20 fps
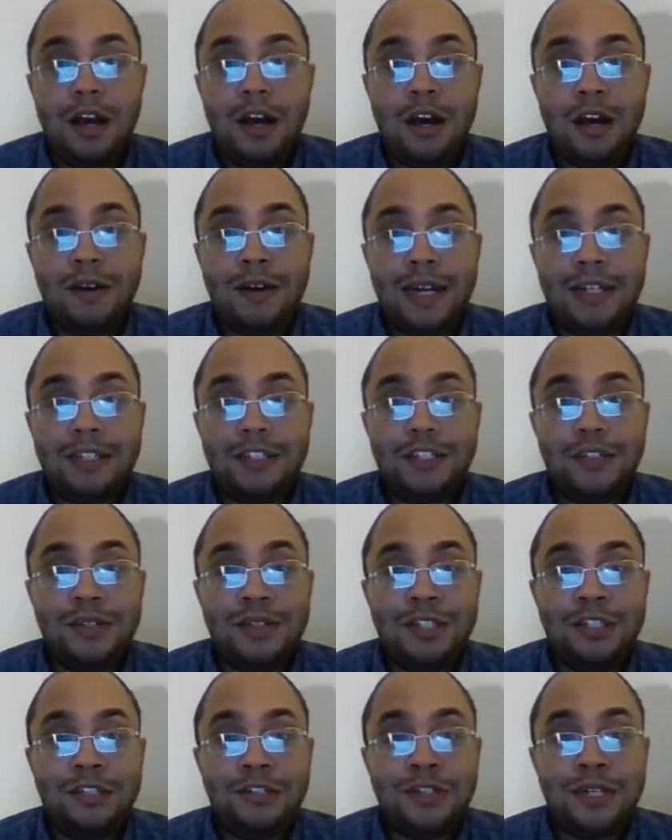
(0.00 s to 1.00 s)
Alright, so
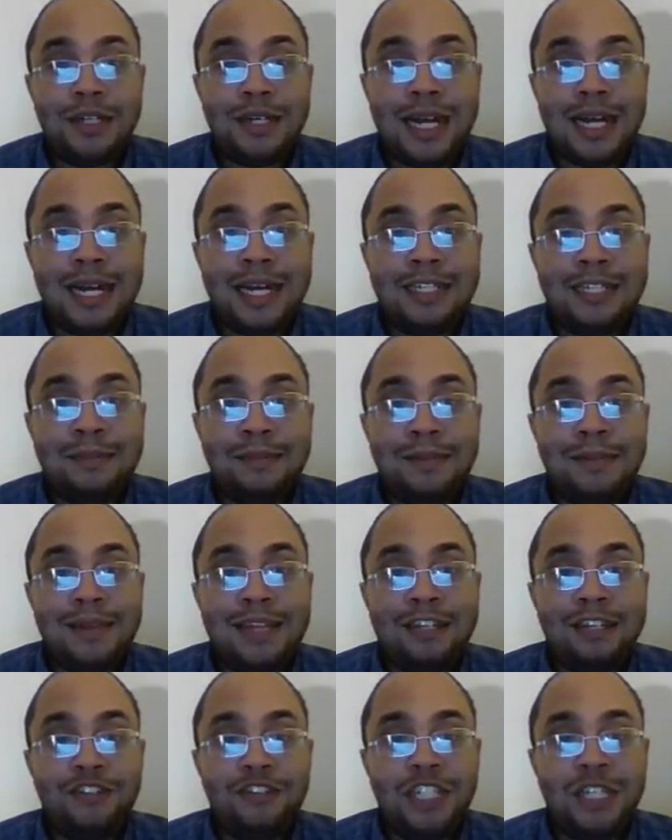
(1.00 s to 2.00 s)
these are kind of some of the
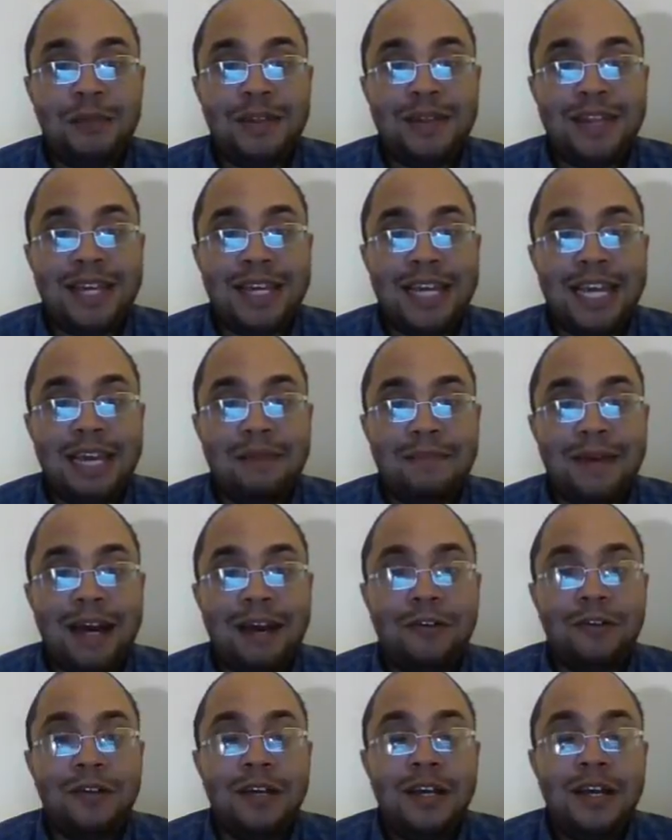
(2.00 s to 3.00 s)
things you need to be thinking
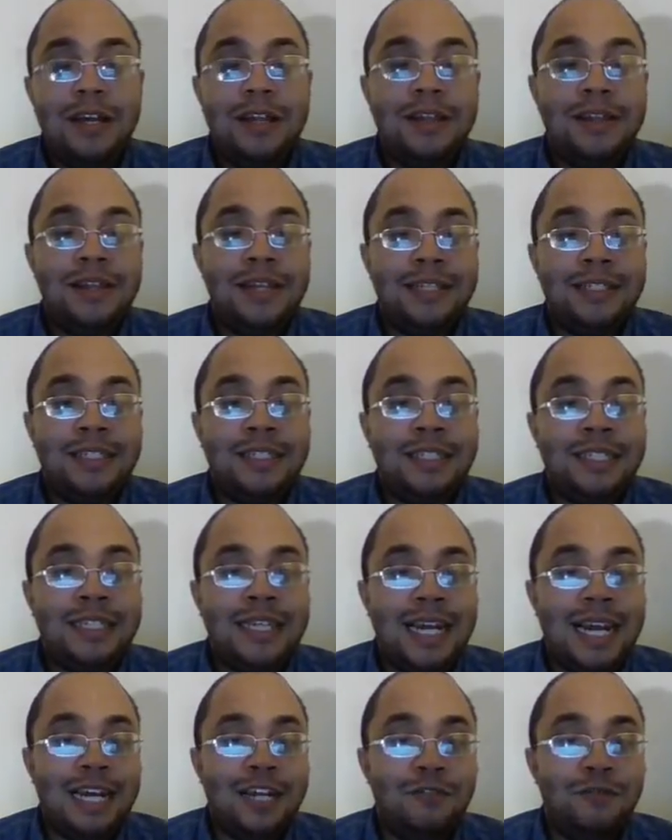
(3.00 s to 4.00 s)
about. This is
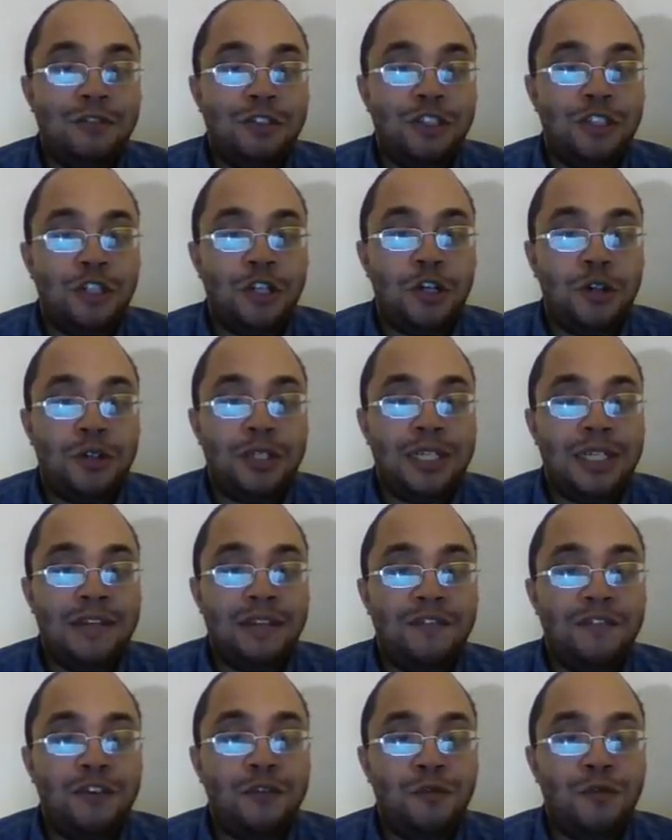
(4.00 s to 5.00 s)
the end result, and
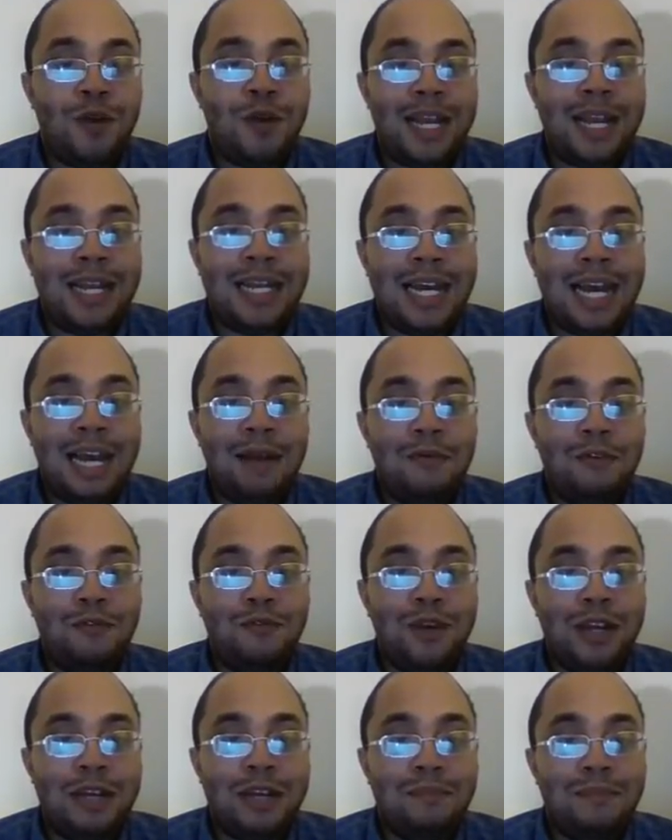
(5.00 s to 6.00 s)
if you're white, I would
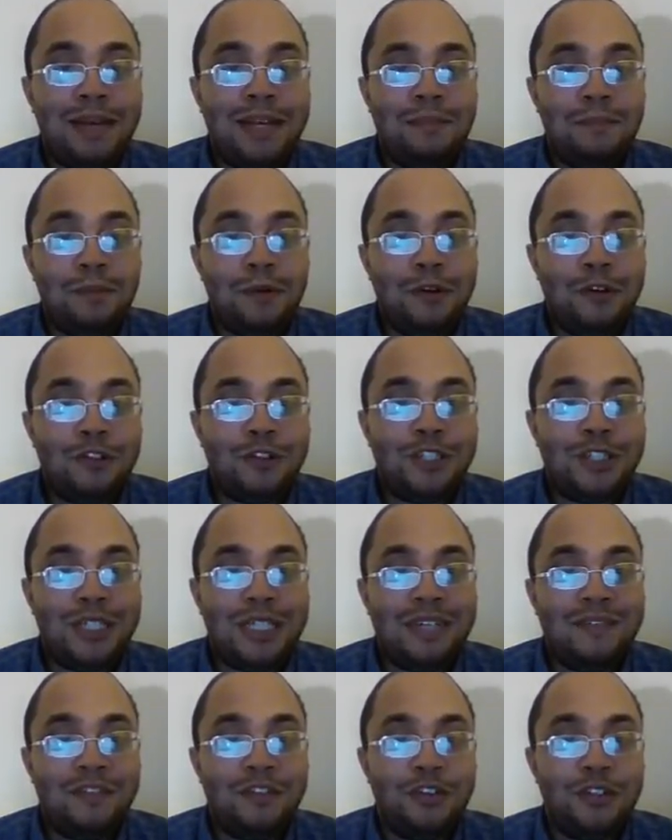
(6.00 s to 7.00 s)
recommend
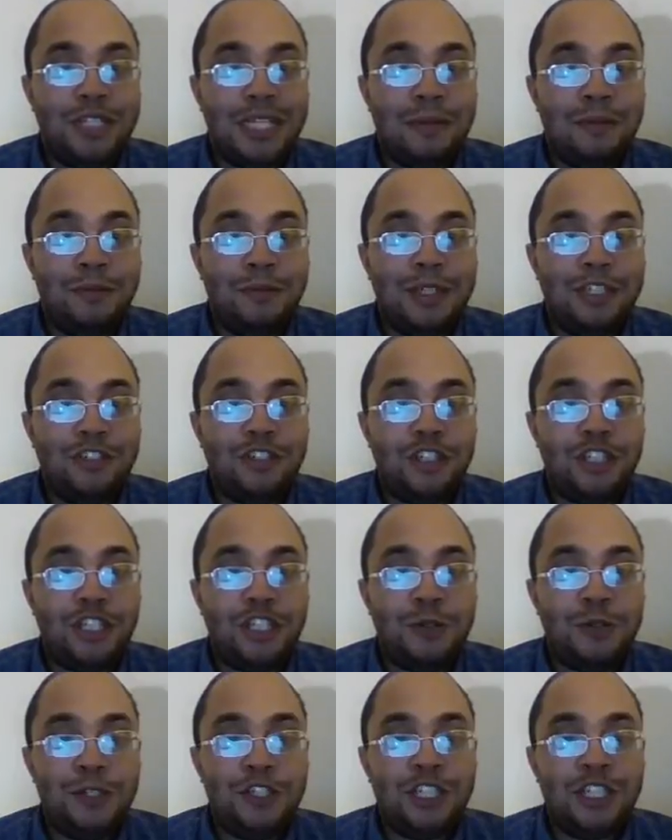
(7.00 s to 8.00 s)
personally, if you're a double-digit
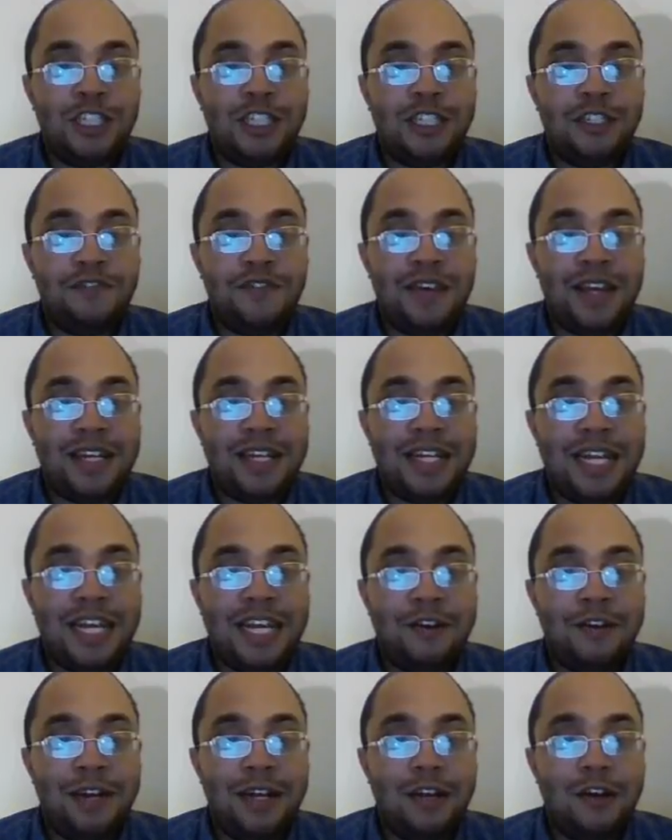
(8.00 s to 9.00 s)
Q, to just defend
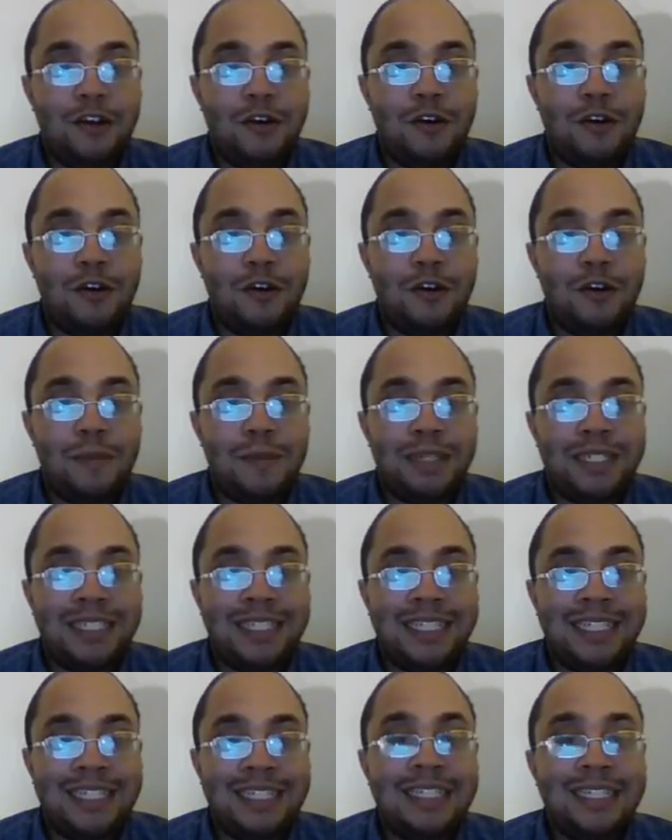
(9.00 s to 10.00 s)
here and go about your
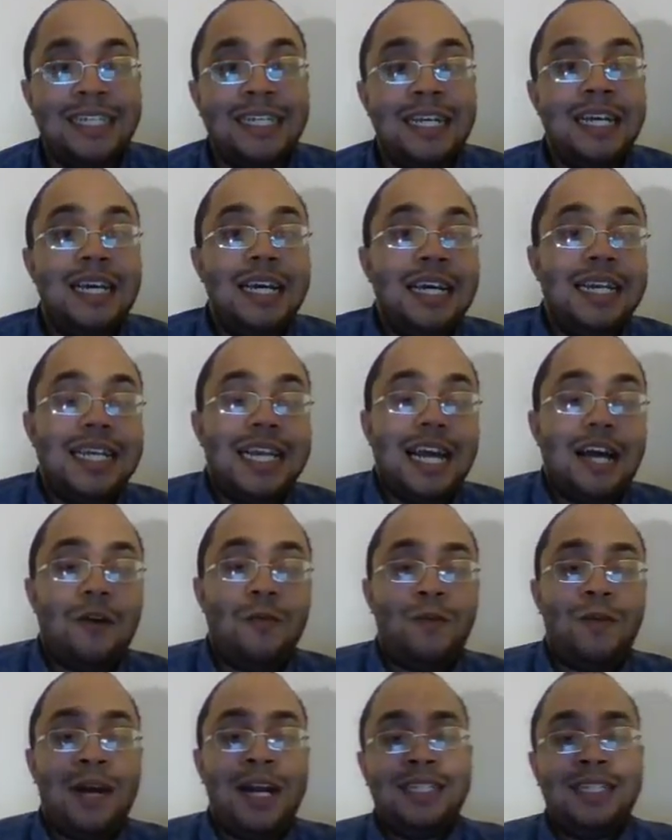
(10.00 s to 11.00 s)
business. Now,
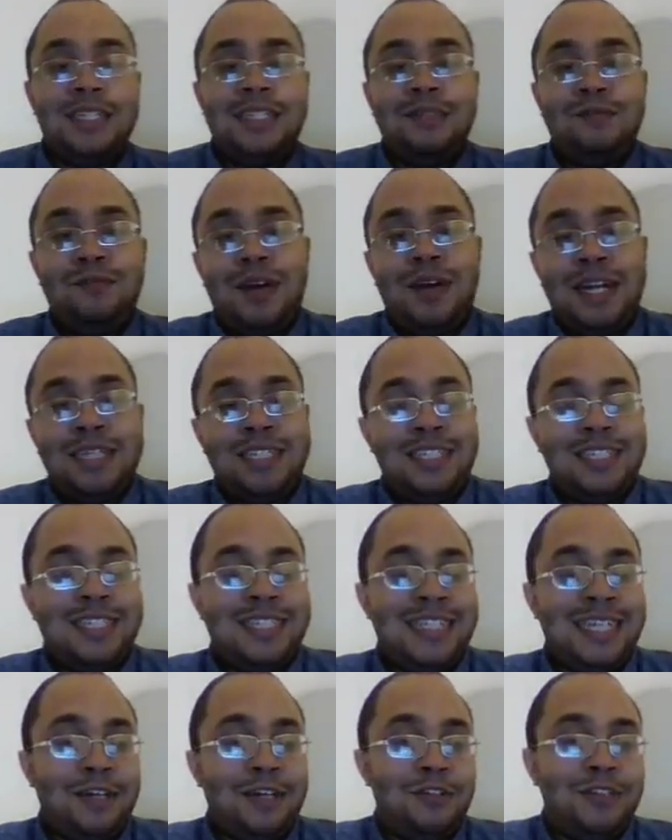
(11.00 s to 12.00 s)
why is the
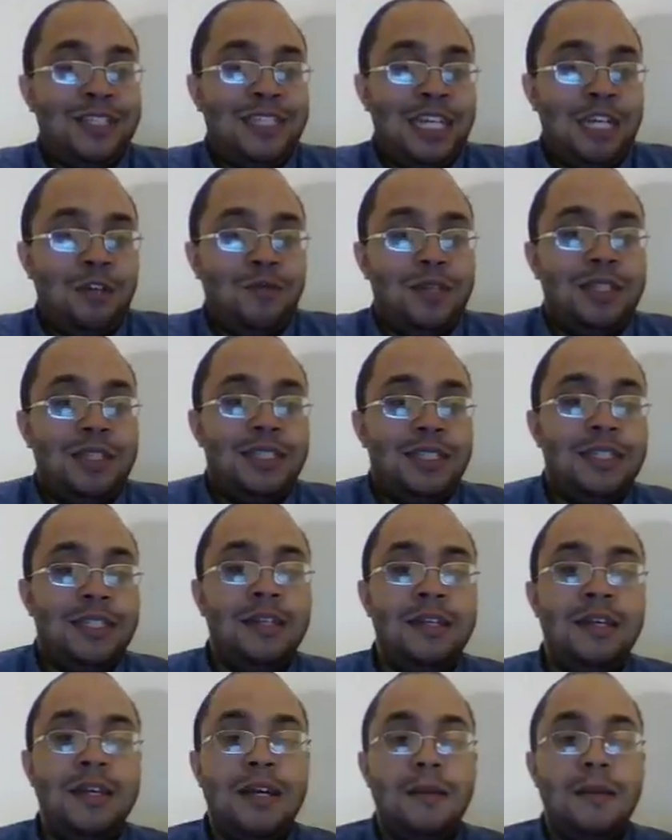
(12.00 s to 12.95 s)
standard sequence?